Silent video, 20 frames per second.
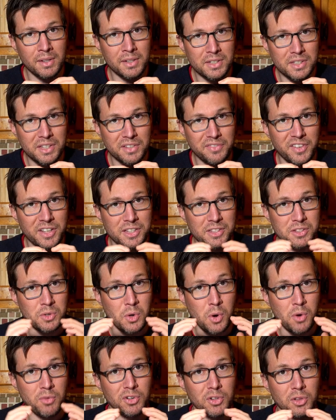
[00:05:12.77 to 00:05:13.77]
Because if
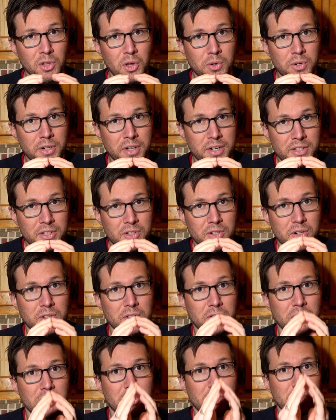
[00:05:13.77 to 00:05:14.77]
it's overloaded and
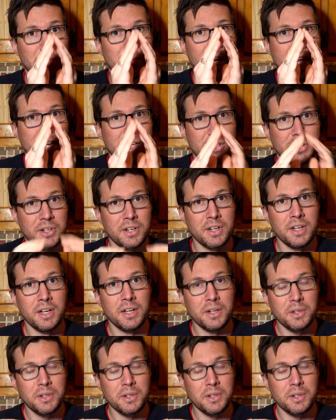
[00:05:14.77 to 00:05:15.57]
starts to stretch,